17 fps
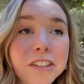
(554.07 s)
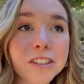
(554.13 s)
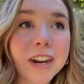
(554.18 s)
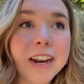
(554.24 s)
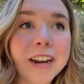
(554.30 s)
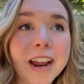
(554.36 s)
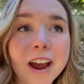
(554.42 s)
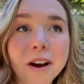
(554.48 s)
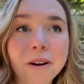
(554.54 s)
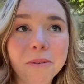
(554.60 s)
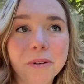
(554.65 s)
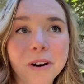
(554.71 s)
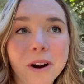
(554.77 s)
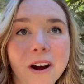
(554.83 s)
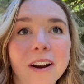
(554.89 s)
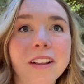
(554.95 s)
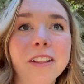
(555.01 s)
So right now
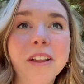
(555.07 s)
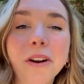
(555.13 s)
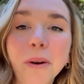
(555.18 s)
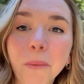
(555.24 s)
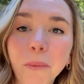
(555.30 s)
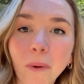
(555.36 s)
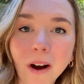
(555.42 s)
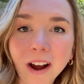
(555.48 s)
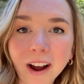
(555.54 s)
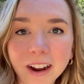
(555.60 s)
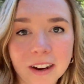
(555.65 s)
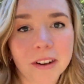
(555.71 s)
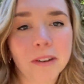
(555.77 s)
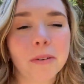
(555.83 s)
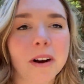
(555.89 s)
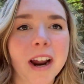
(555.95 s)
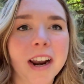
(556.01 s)
we're on a little
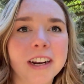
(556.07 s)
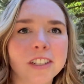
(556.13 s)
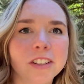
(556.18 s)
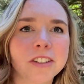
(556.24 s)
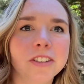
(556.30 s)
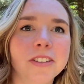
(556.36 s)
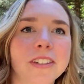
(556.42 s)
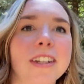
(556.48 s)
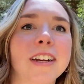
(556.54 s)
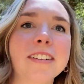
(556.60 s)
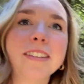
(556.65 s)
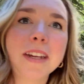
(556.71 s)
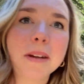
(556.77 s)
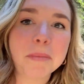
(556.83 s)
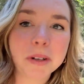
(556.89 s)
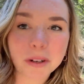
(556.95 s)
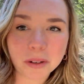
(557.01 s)
walk. We're kind of just doing that
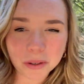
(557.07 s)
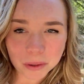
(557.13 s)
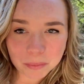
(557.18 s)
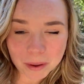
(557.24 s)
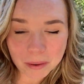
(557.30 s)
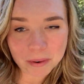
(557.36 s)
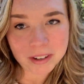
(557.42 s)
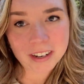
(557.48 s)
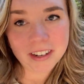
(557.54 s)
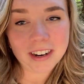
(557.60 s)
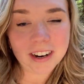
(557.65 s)
same little loop that we did